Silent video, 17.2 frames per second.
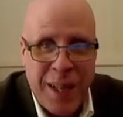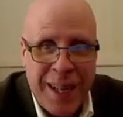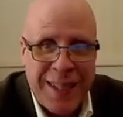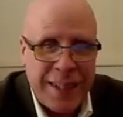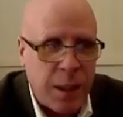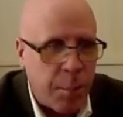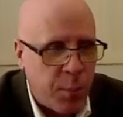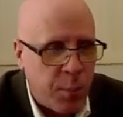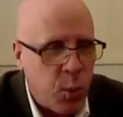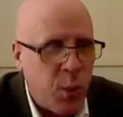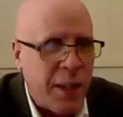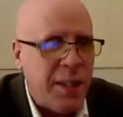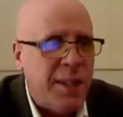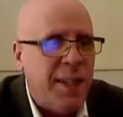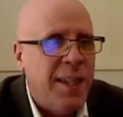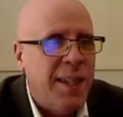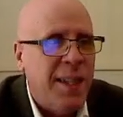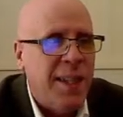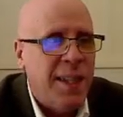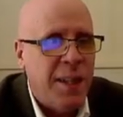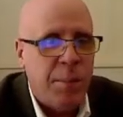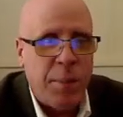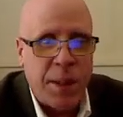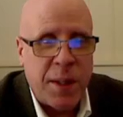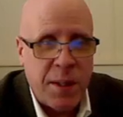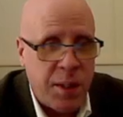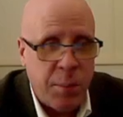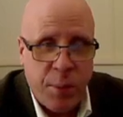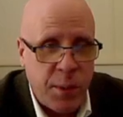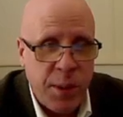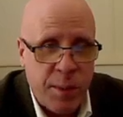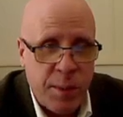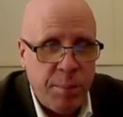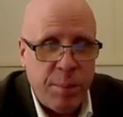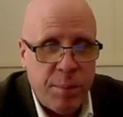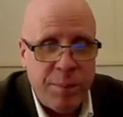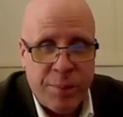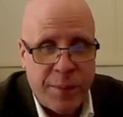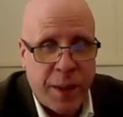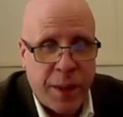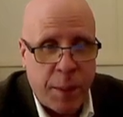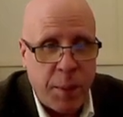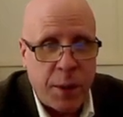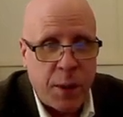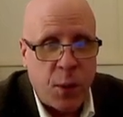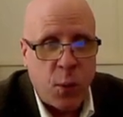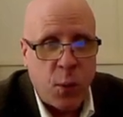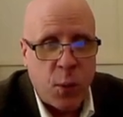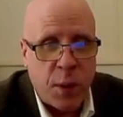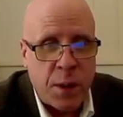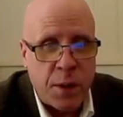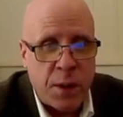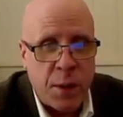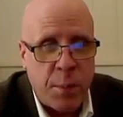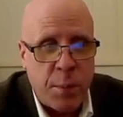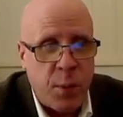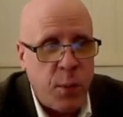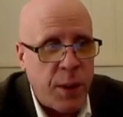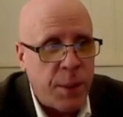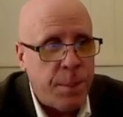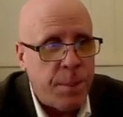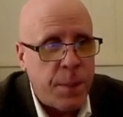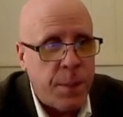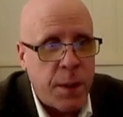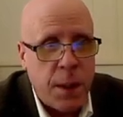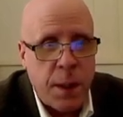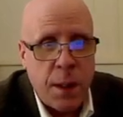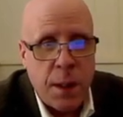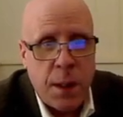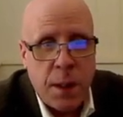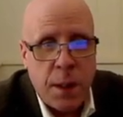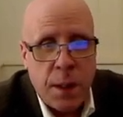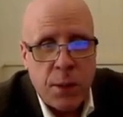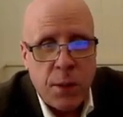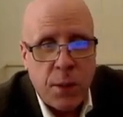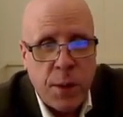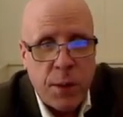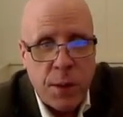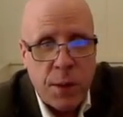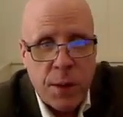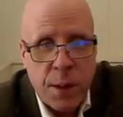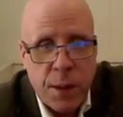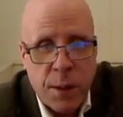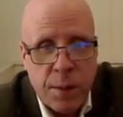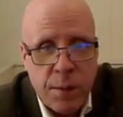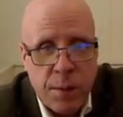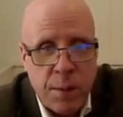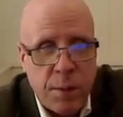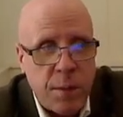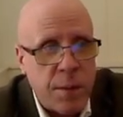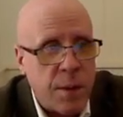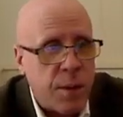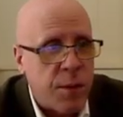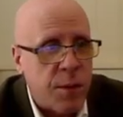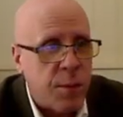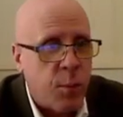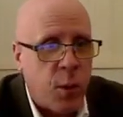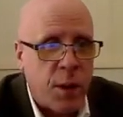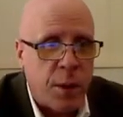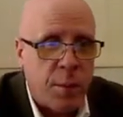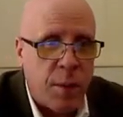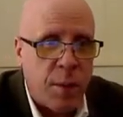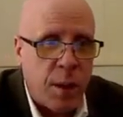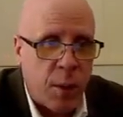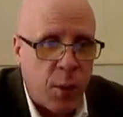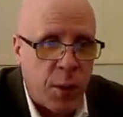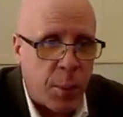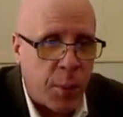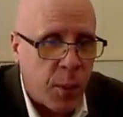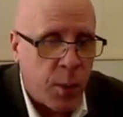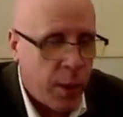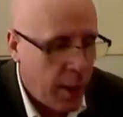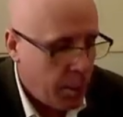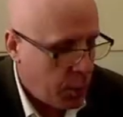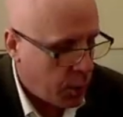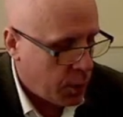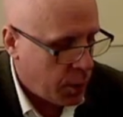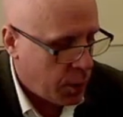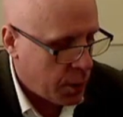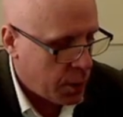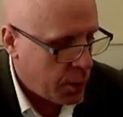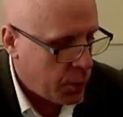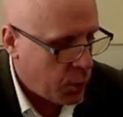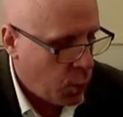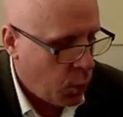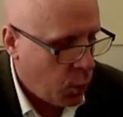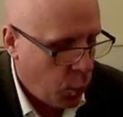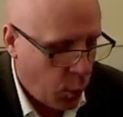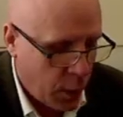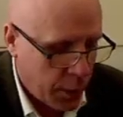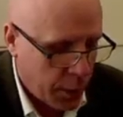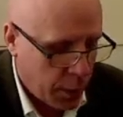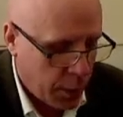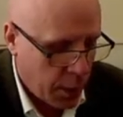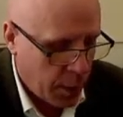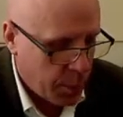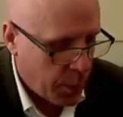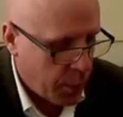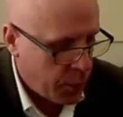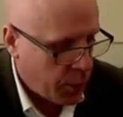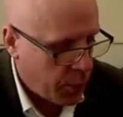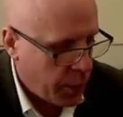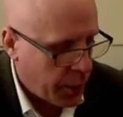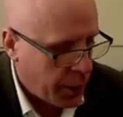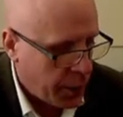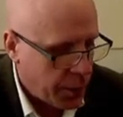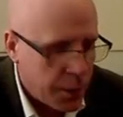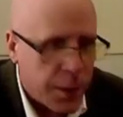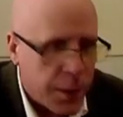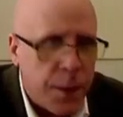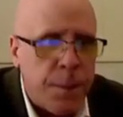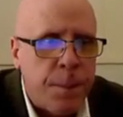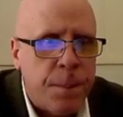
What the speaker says: a point by simply naming the coordinates of the point. So this one on the parabola is 1, 3, isn't it?